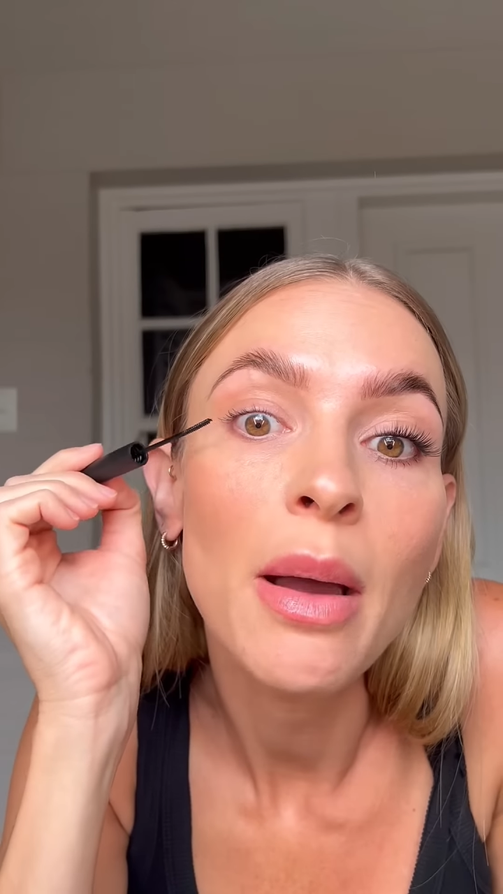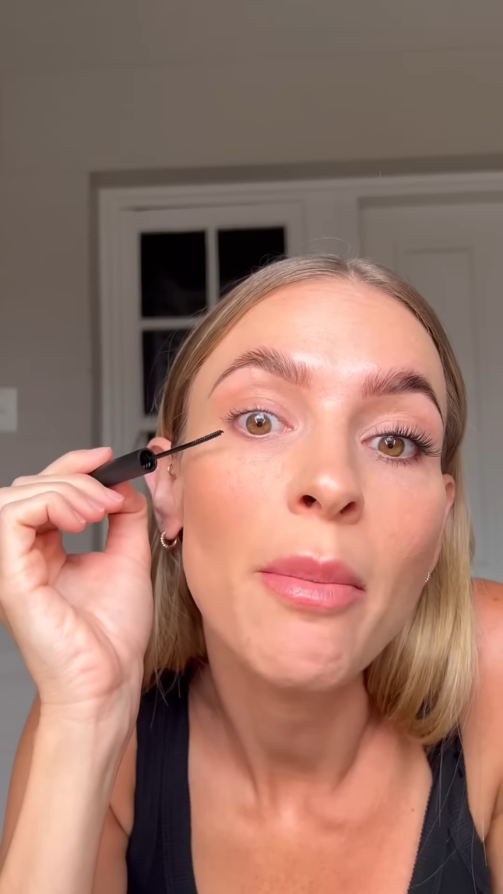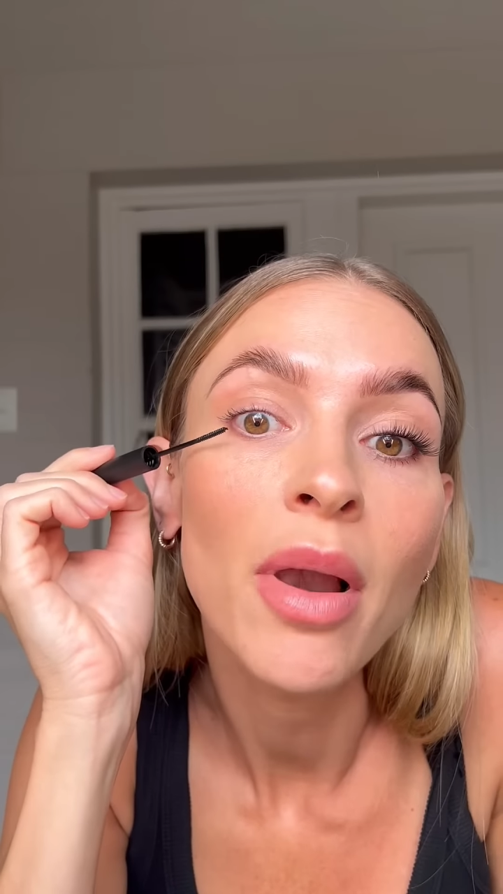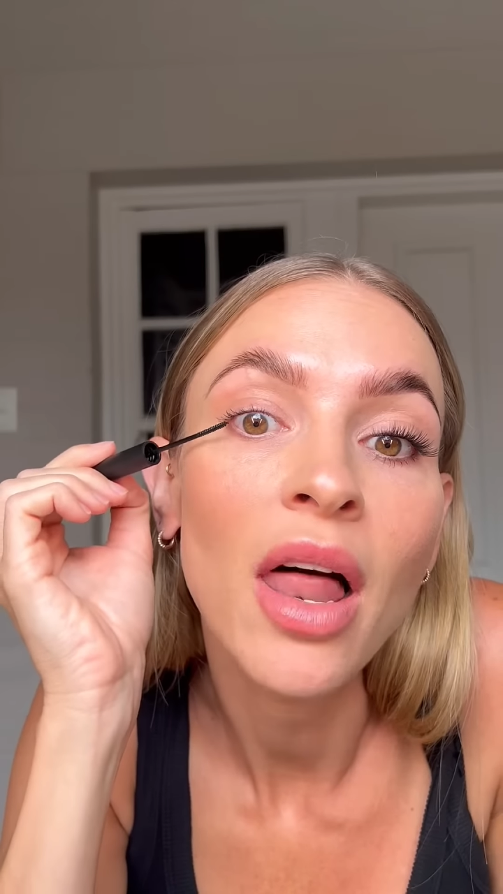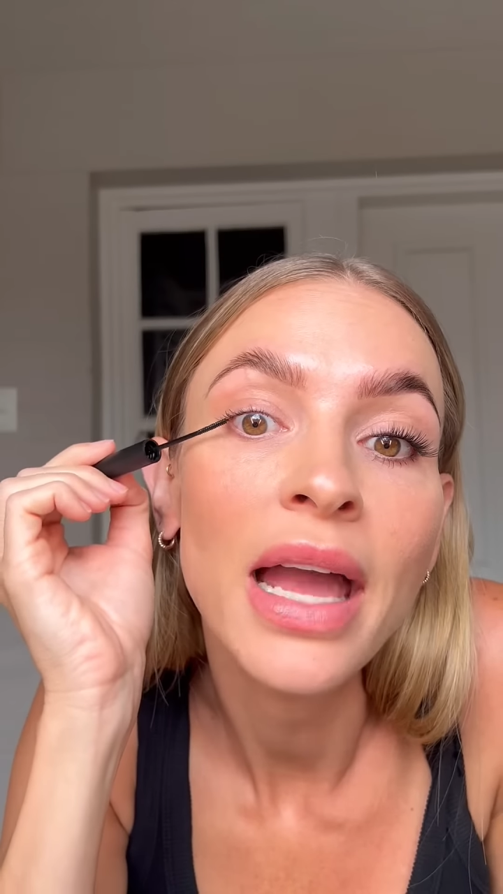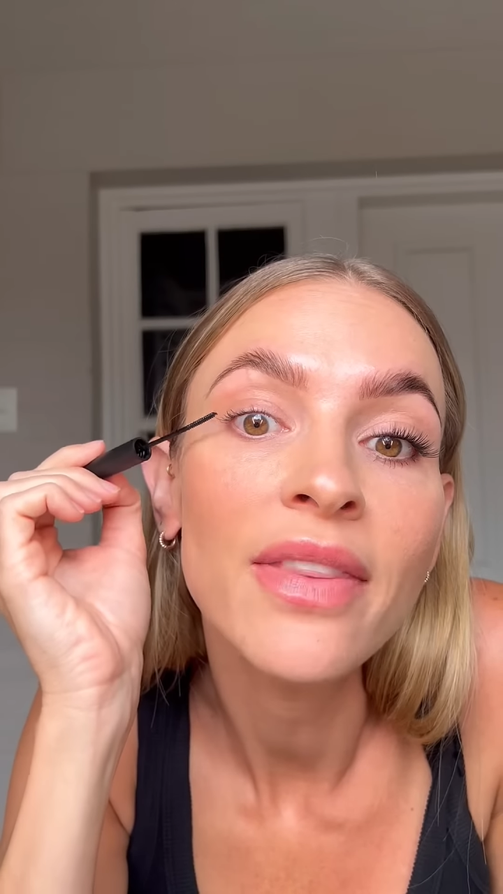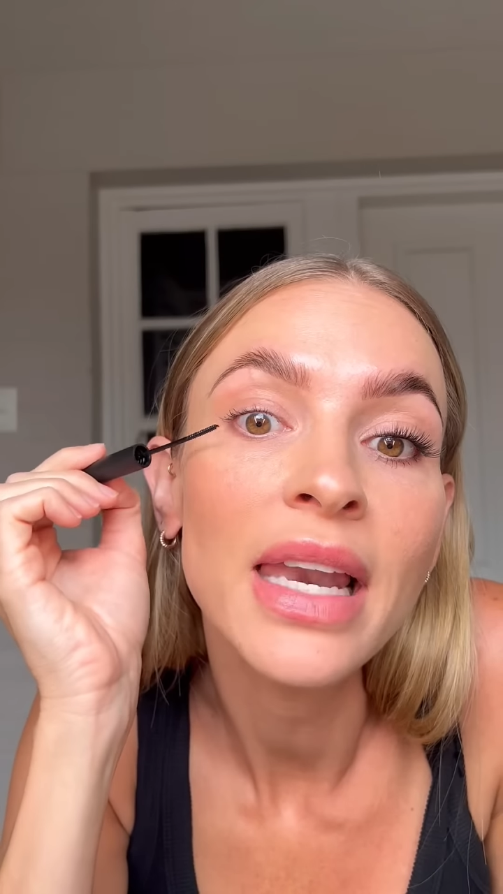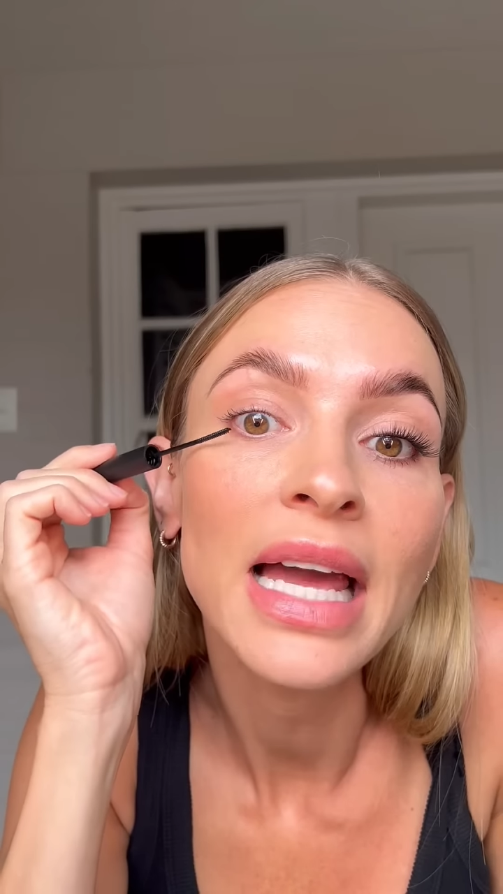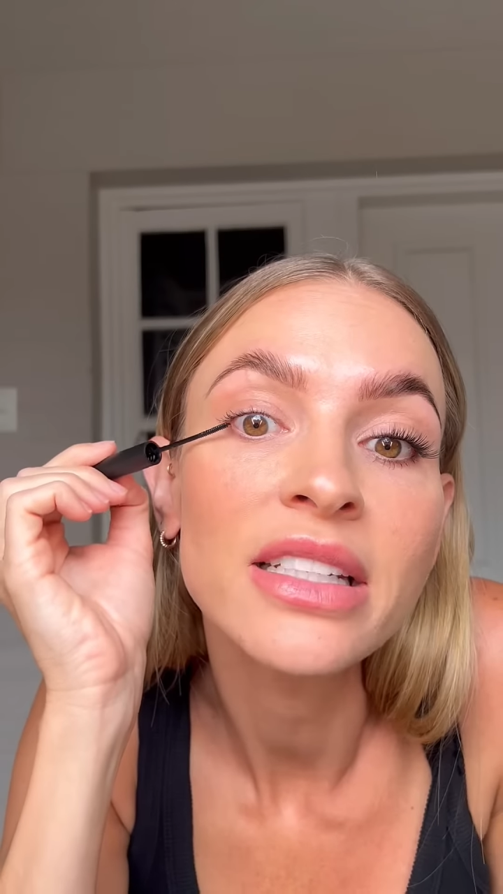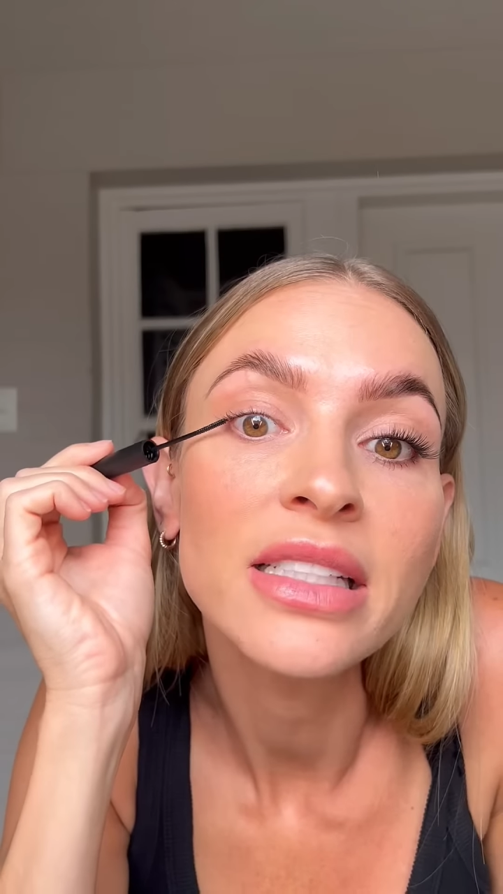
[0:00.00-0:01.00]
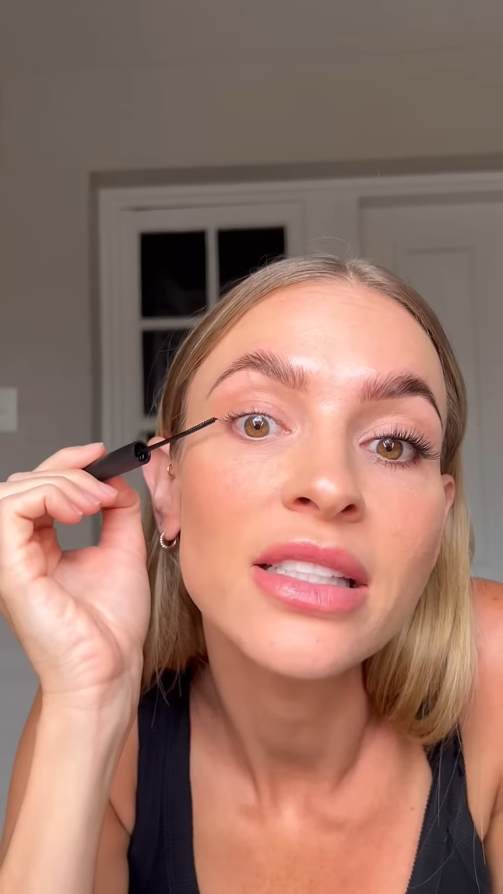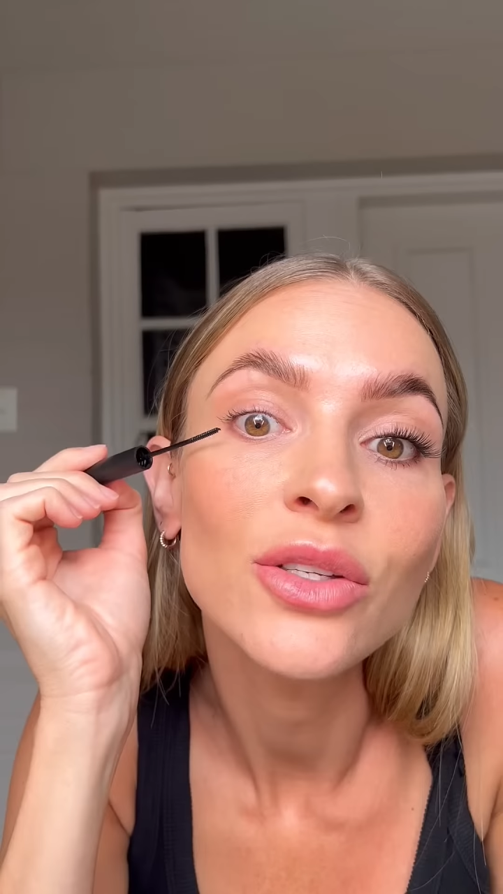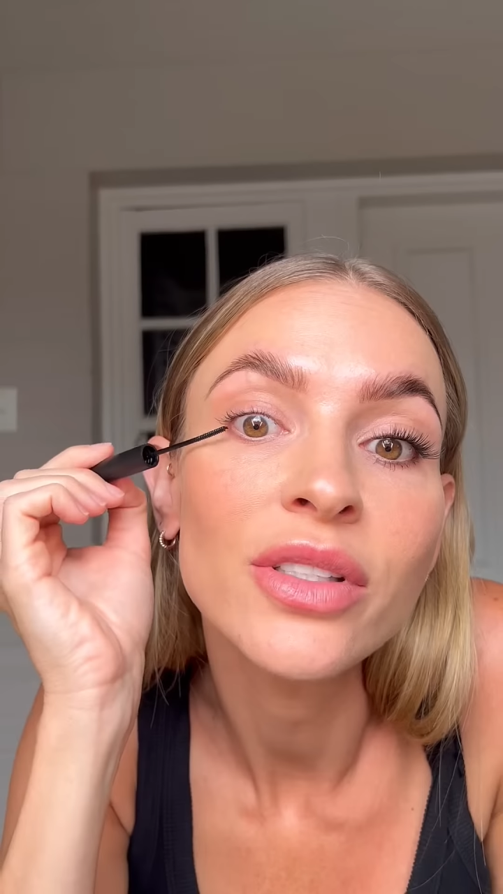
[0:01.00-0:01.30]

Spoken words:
applying the lashes